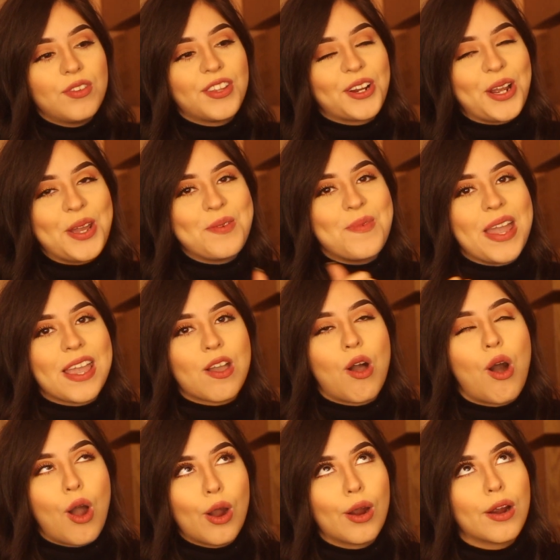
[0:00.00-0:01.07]
They're in my
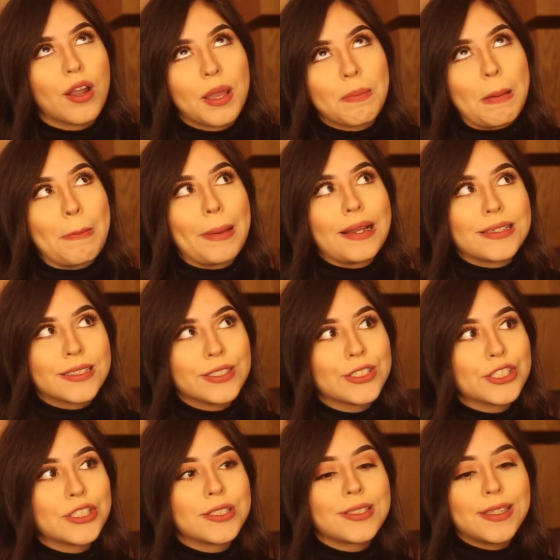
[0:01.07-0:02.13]
car, in my
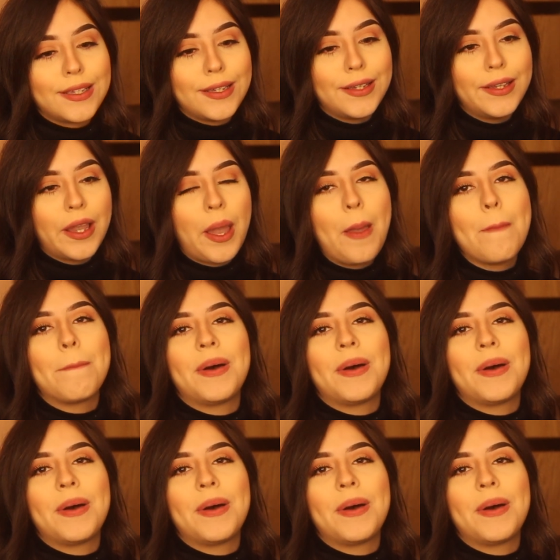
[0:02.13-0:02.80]
passenger seat.